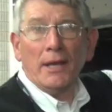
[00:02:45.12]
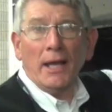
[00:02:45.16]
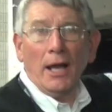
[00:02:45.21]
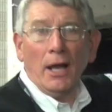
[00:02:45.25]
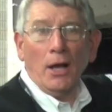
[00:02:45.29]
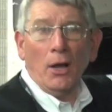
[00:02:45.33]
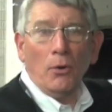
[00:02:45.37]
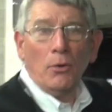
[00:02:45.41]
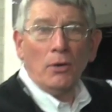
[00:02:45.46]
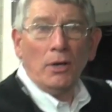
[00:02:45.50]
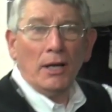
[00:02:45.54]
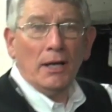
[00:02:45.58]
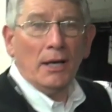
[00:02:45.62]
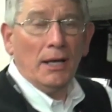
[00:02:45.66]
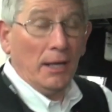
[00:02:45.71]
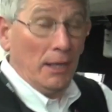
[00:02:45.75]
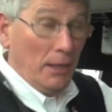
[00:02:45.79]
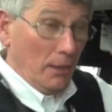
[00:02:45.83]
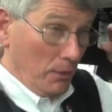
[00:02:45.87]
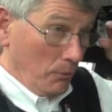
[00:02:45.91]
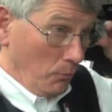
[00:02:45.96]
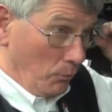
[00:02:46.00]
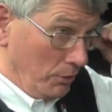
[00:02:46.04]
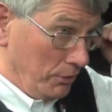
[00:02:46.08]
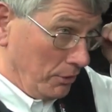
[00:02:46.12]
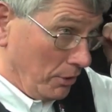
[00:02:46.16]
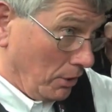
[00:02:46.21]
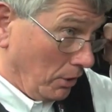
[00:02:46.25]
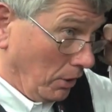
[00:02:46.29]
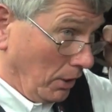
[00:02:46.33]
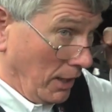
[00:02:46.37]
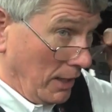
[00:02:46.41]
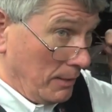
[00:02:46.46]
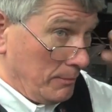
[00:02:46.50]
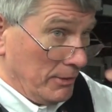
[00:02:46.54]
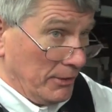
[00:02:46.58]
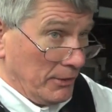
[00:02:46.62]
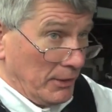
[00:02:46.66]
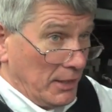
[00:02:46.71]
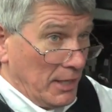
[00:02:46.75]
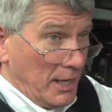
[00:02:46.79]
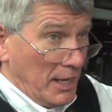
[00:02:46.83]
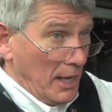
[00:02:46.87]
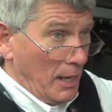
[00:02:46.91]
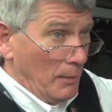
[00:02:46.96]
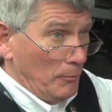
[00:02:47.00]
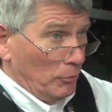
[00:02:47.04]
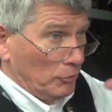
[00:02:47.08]
now uh, when you climb in the
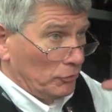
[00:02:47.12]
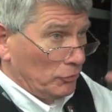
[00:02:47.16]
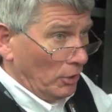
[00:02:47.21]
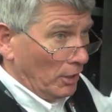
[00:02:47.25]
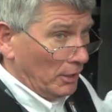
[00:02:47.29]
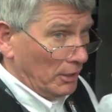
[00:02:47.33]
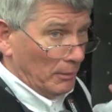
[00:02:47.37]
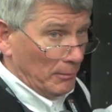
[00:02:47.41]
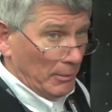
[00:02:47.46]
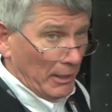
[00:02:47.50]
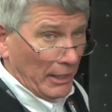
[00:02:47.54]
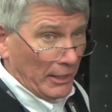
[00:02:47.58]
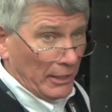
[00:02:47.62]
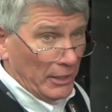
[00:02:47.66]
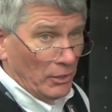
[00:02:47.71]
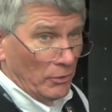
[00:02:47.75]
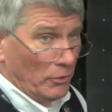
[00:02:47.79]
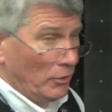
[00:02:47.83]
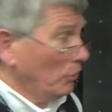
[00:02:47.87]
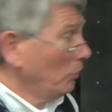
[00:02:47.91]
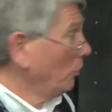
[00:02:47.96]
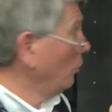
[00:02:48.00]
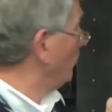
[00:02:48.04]
cab, we'll talk about it here in a